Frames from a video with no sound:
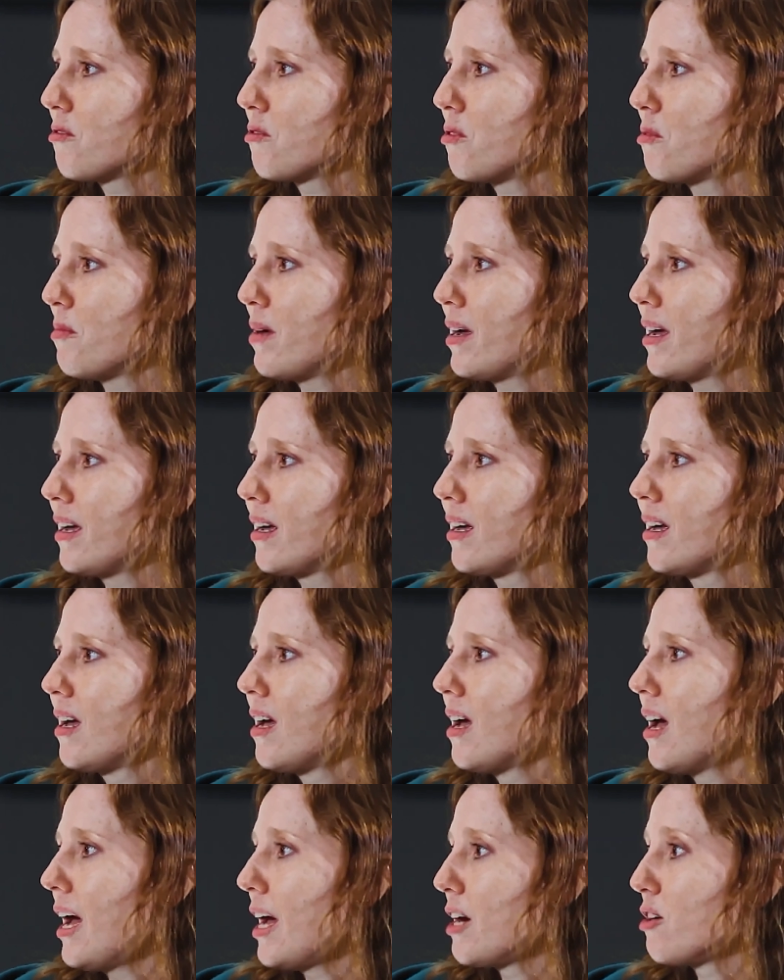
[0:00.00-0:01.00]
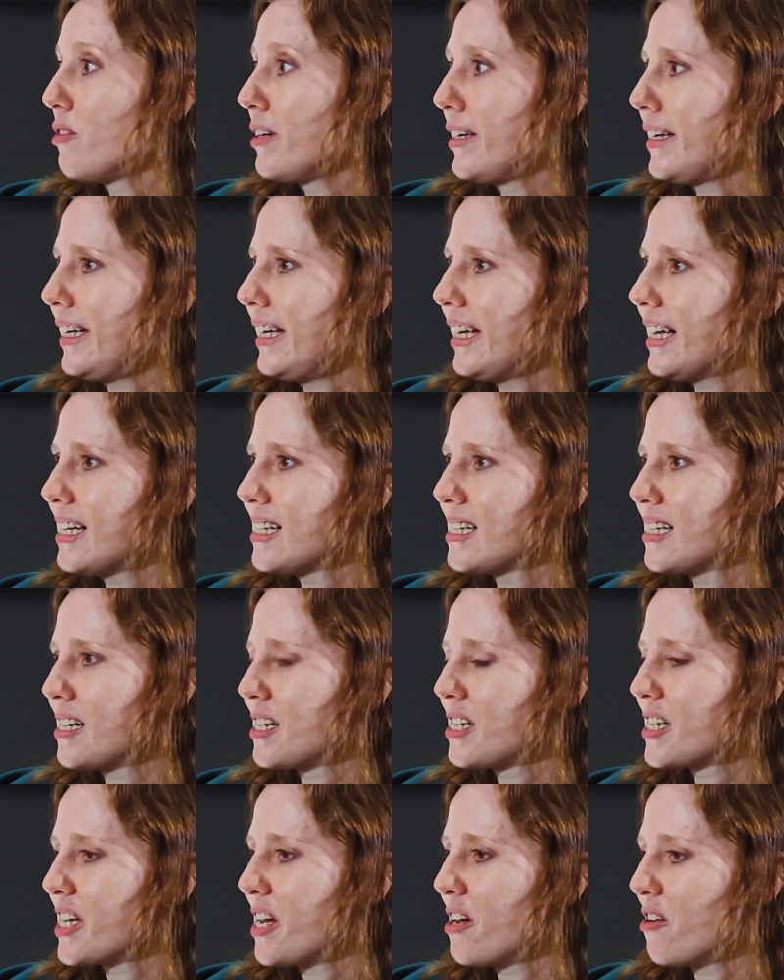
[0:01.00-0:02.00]
from 100 years and
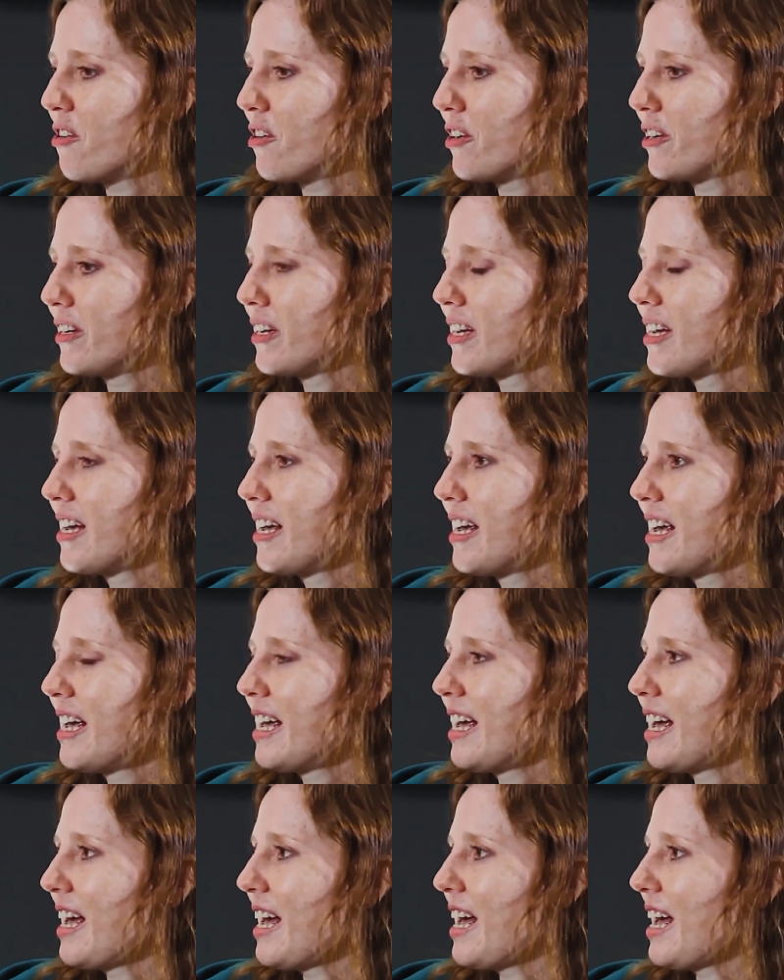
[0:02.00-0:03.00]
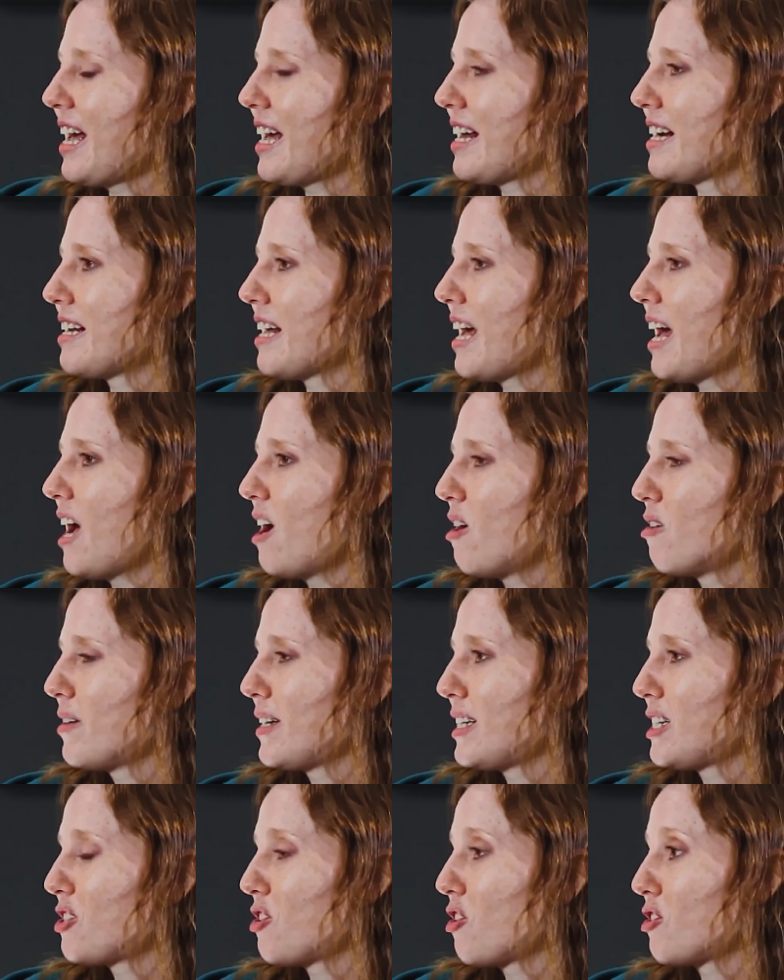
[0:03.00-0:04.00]
so on, and how
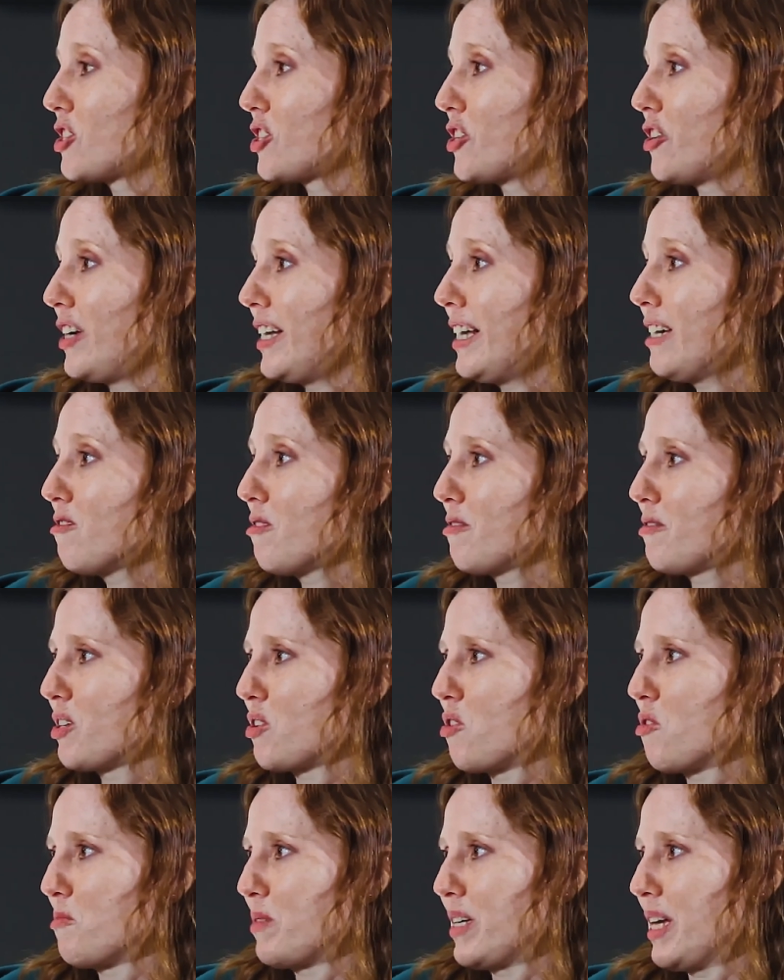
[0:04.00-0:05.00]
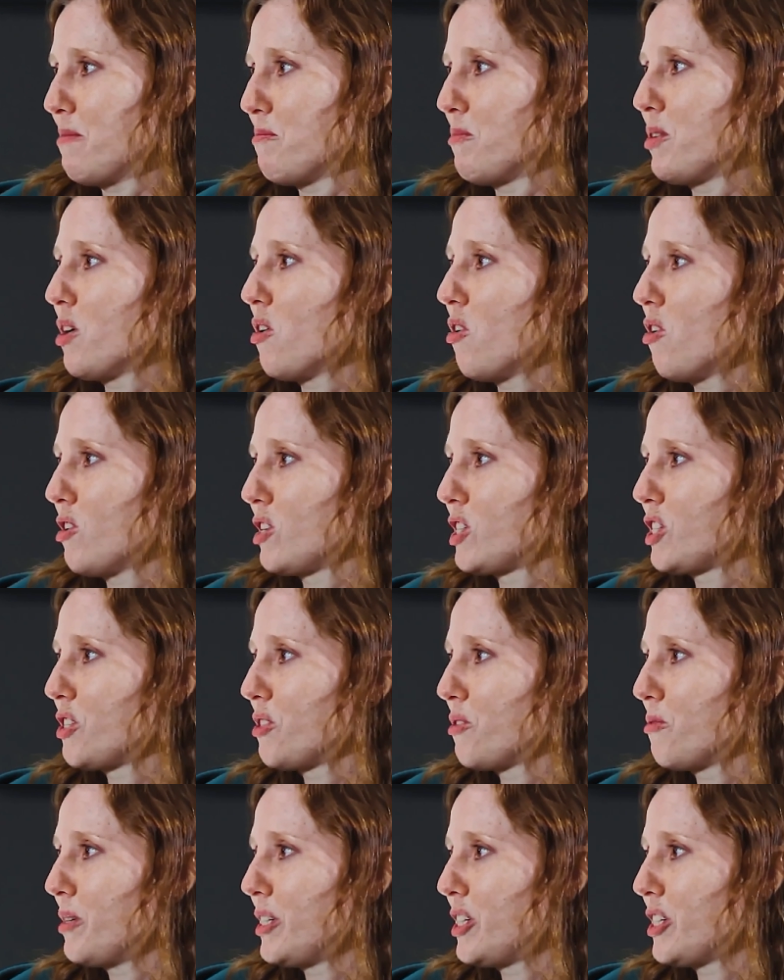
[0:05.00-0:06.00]
it starts to link with the contemporary art,
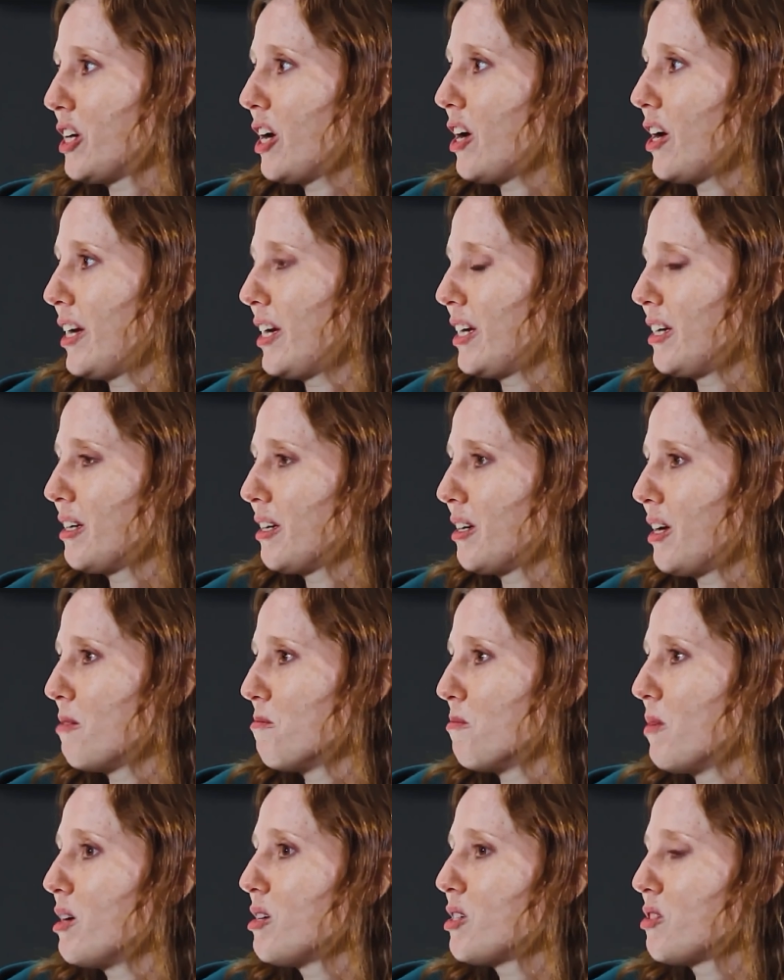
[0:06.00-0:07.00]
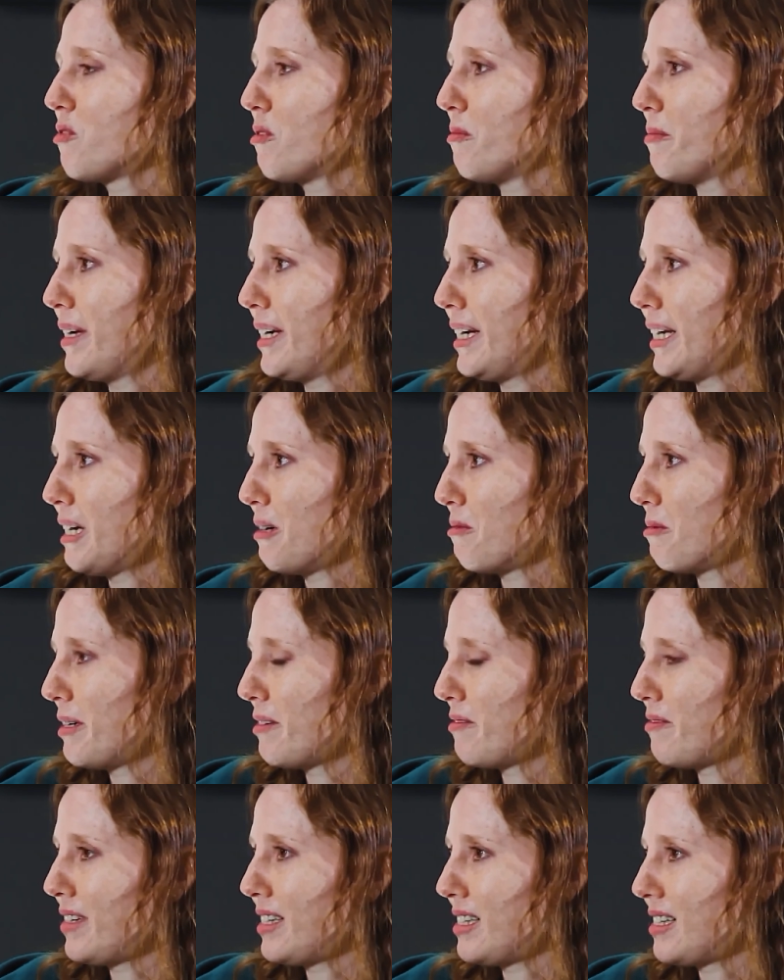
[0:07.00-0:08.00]
which I am most familiar
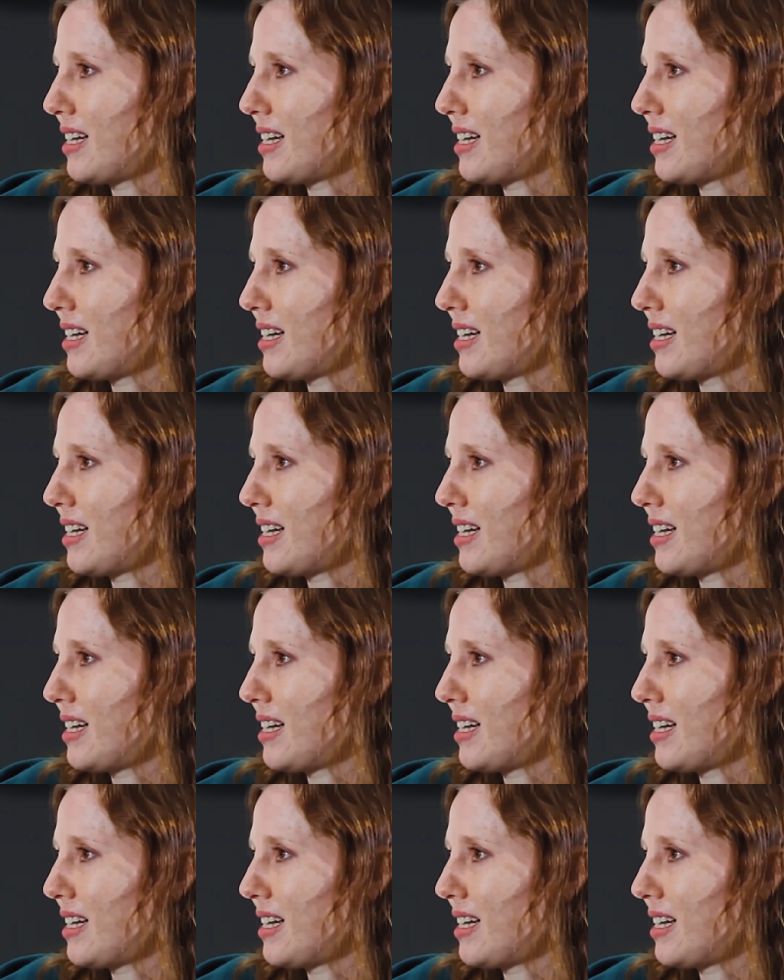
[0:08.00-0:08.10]
with, is